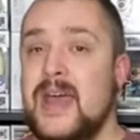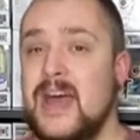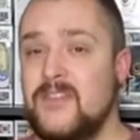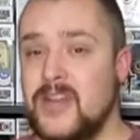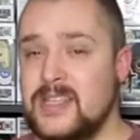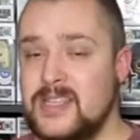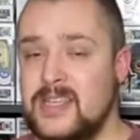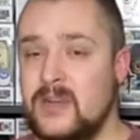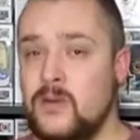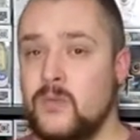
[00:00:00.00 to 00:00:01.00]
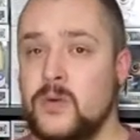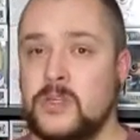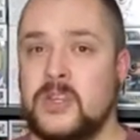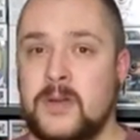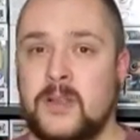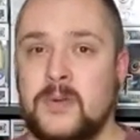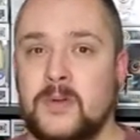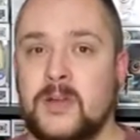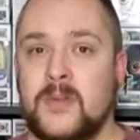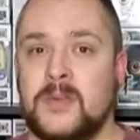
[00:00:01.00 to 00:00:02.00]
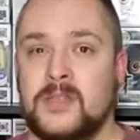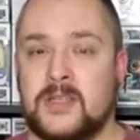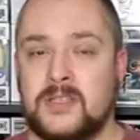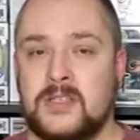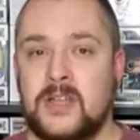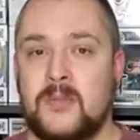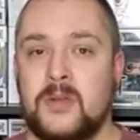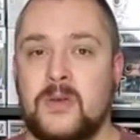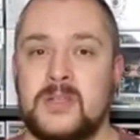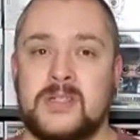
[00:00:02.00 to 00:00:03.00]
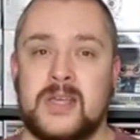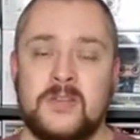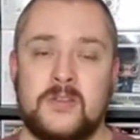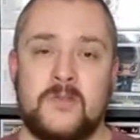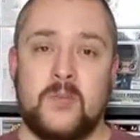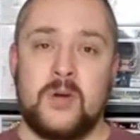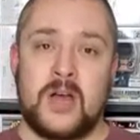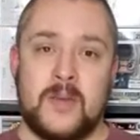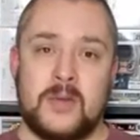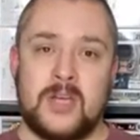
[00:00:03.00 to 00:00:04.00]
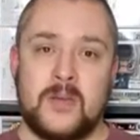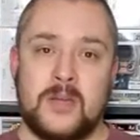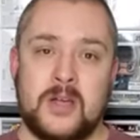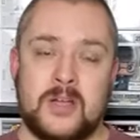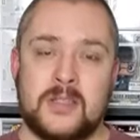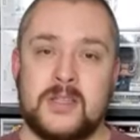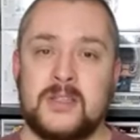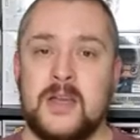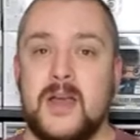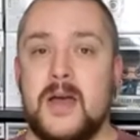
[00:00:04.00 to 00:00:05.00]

Have you guys seen it? What do you think about it? Let me know in the comment section down below, and stay tuned for more up-and-coming content.